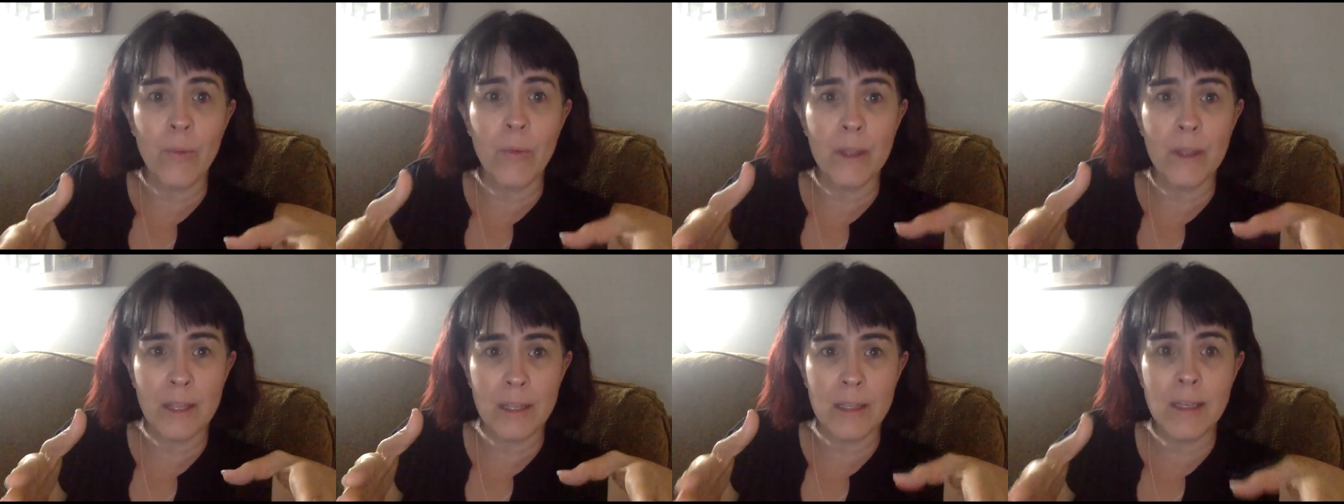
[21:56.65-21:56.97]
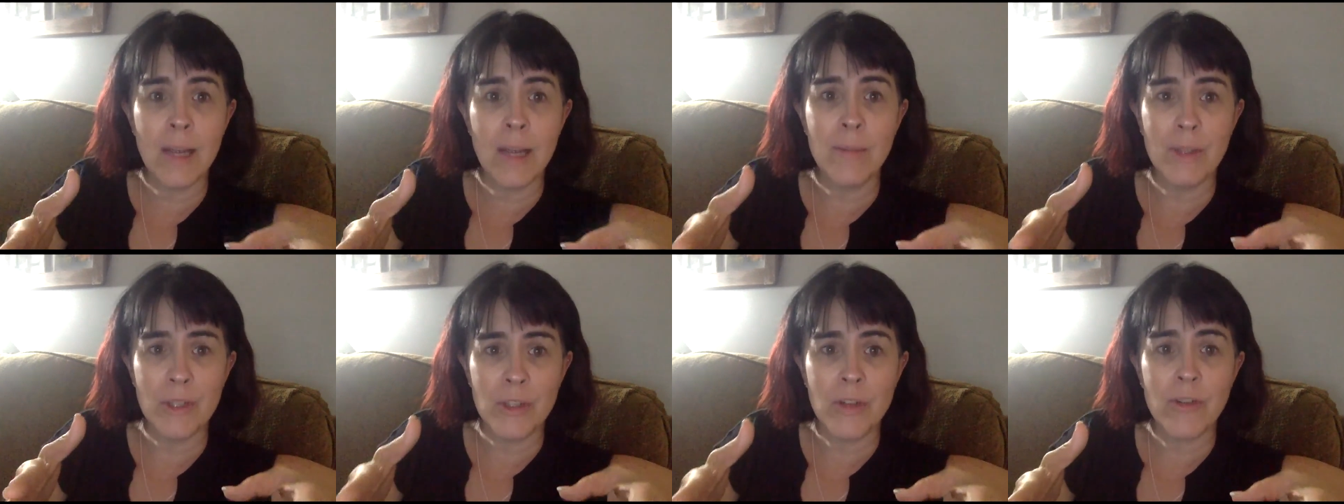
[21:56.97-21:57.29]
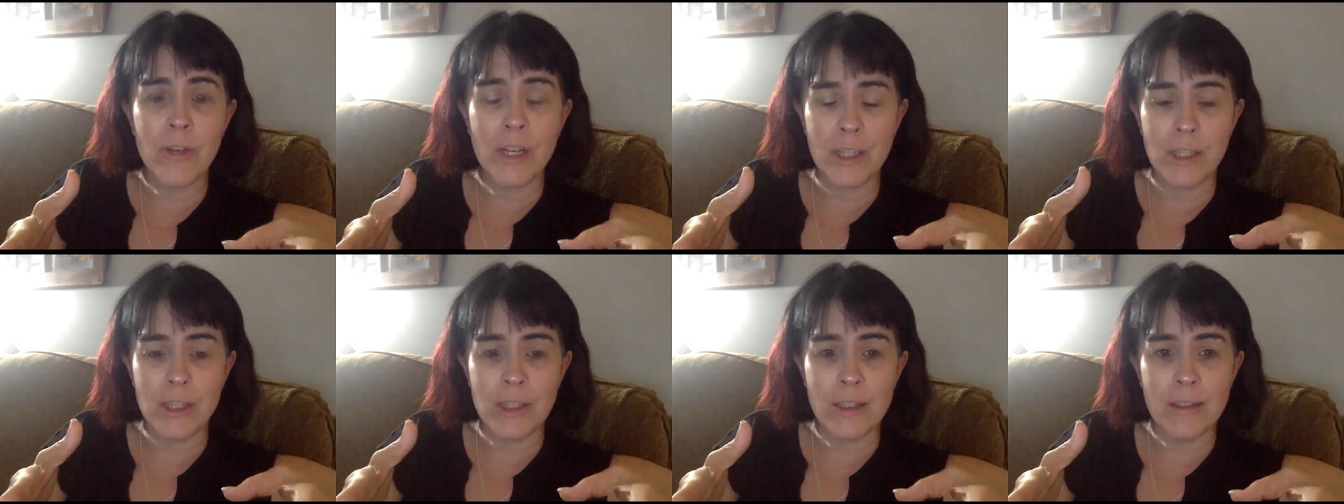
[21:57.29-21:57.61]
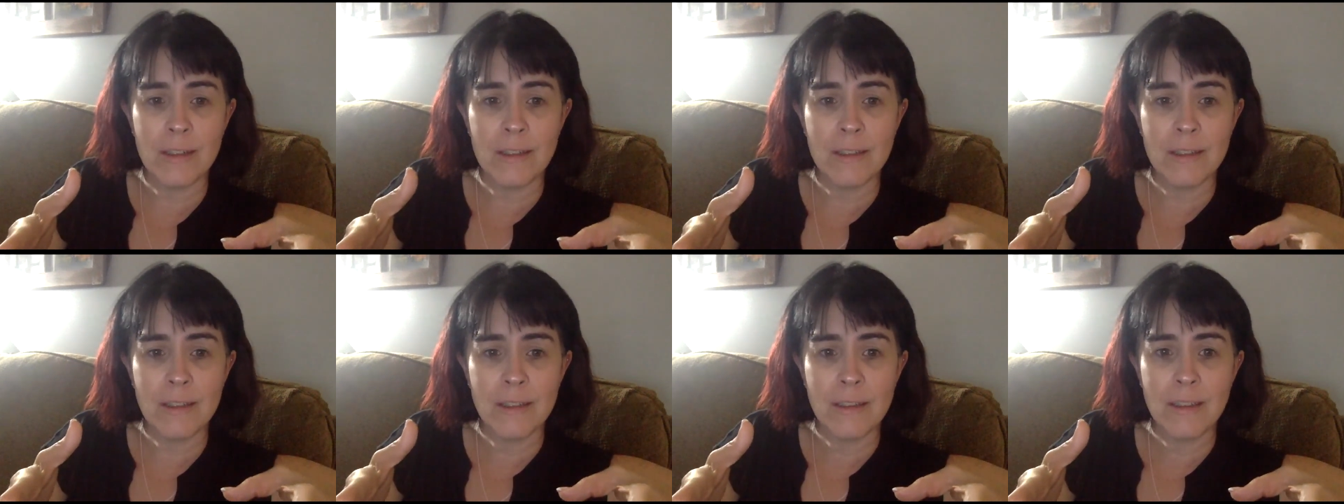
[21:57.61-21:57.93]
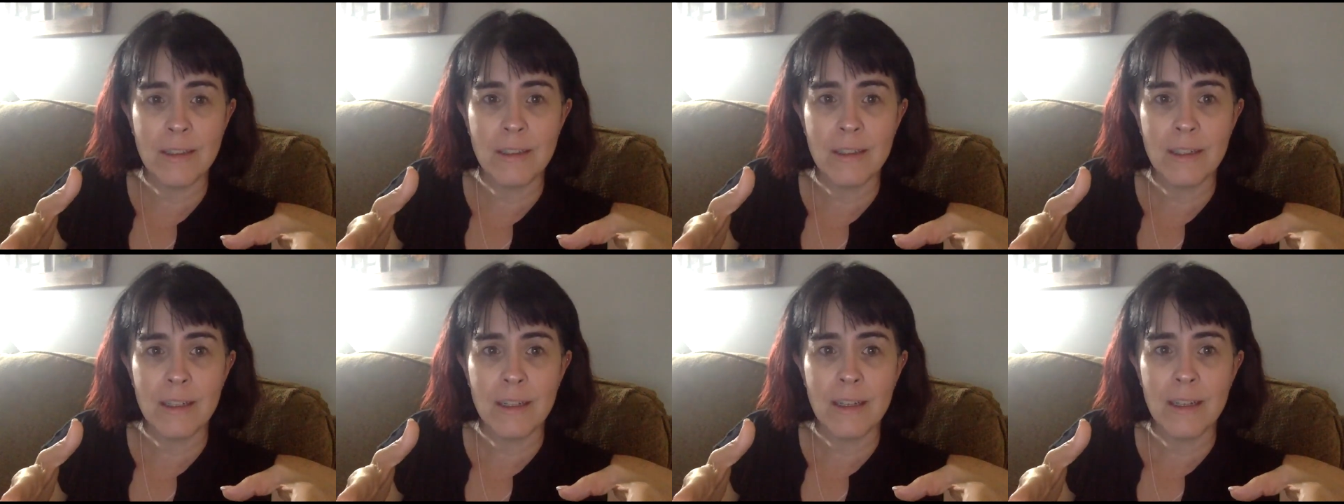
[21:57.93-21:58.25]
with a demonstration.
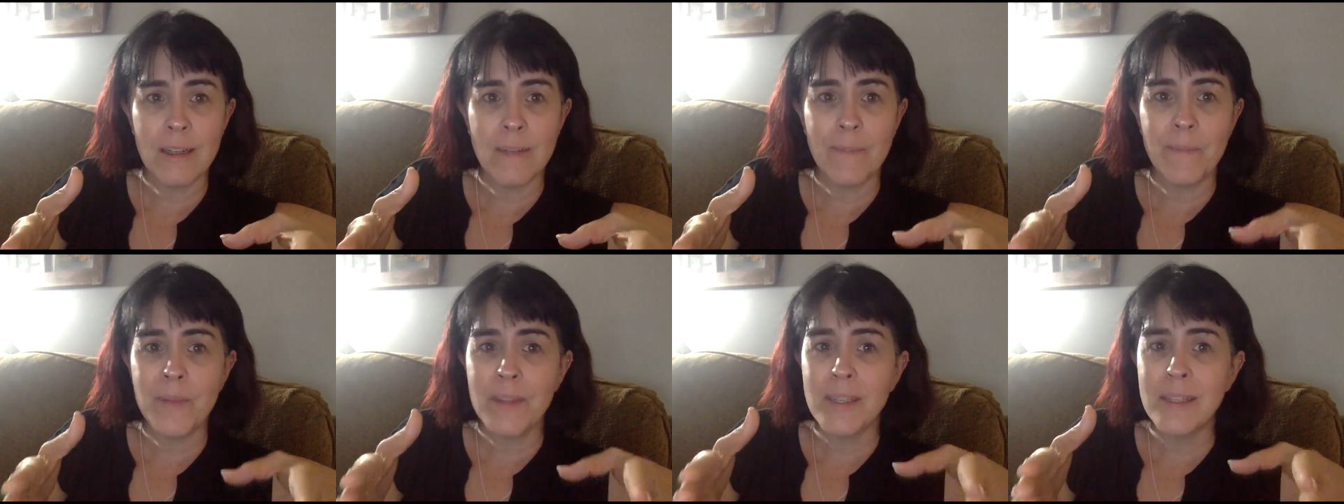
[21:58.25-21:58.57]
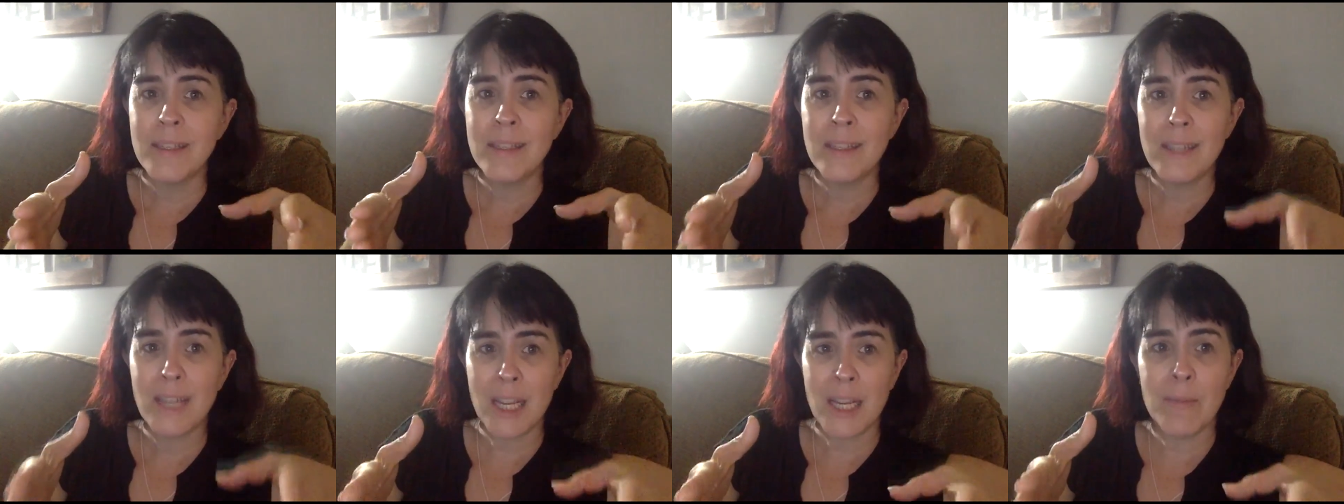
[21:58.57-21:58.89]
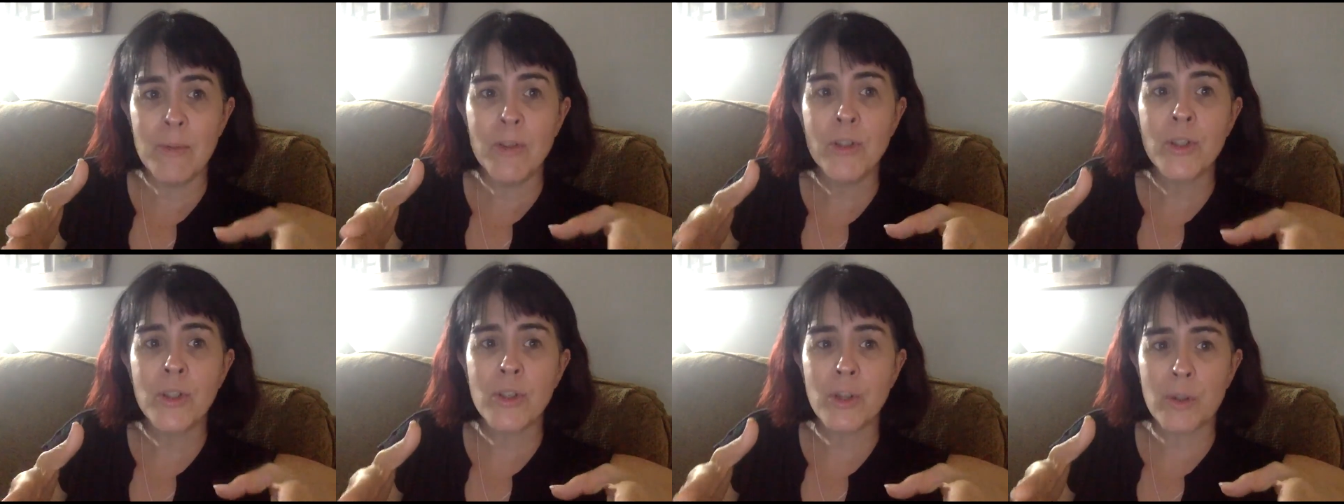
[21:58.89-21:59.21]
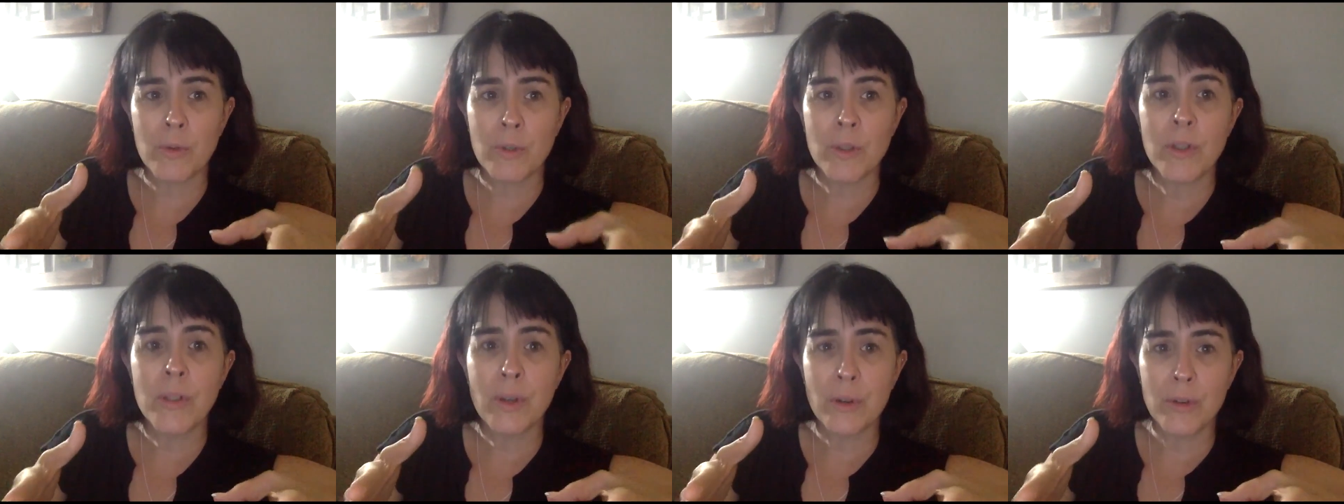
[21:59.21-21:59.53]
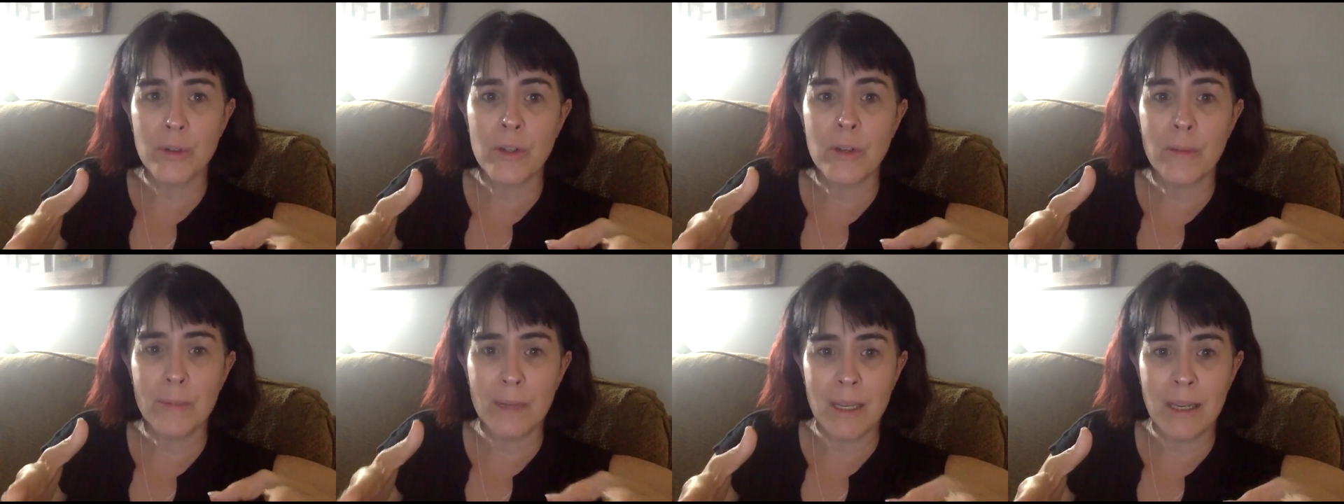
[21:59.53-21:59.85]
Same is true with
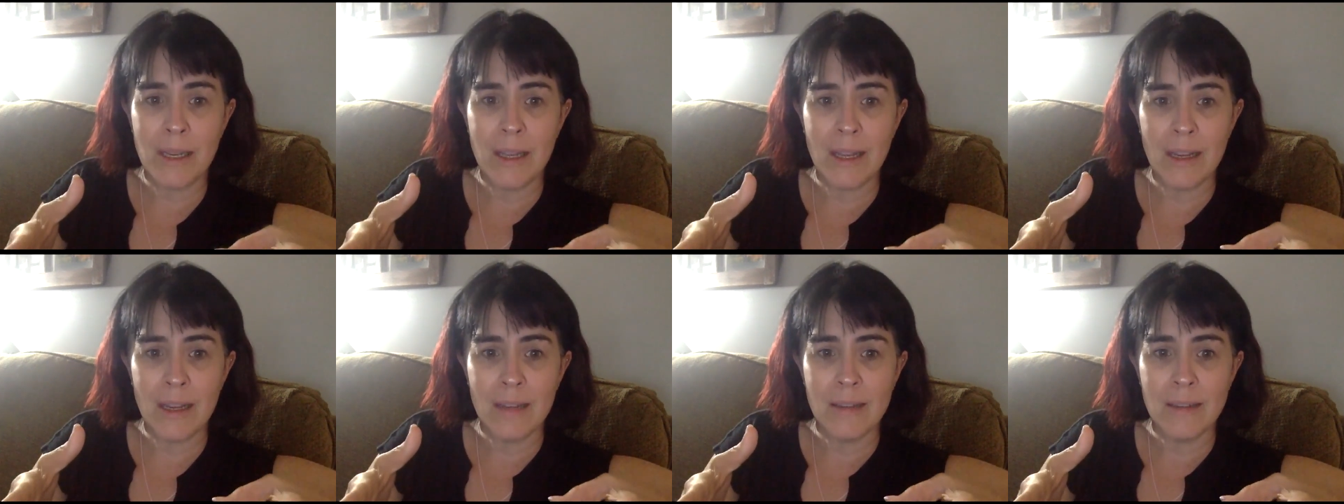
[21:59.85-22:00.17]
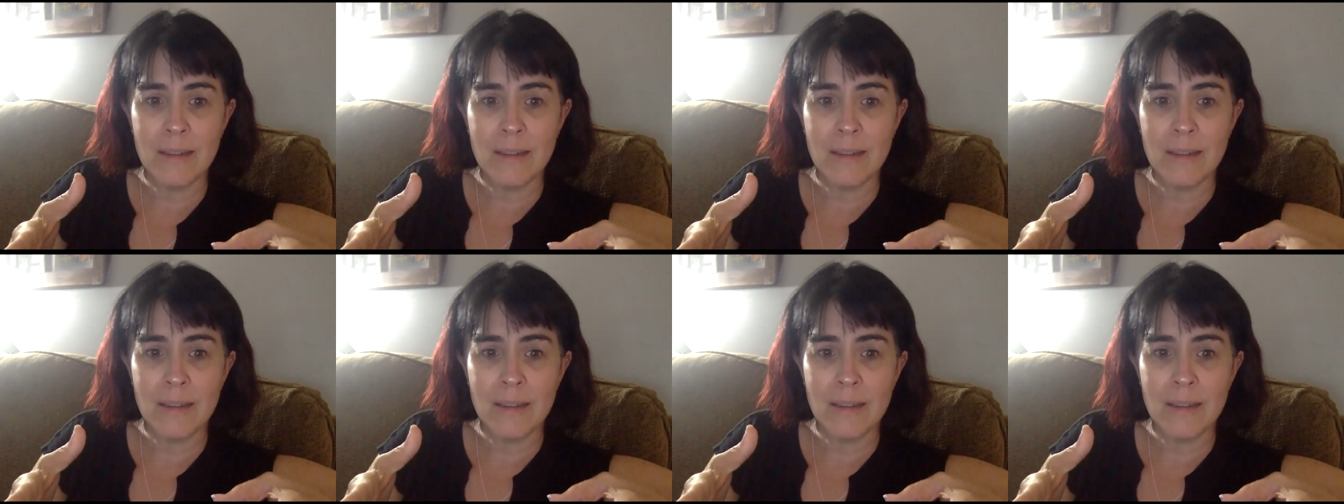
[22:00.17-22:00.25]
social media.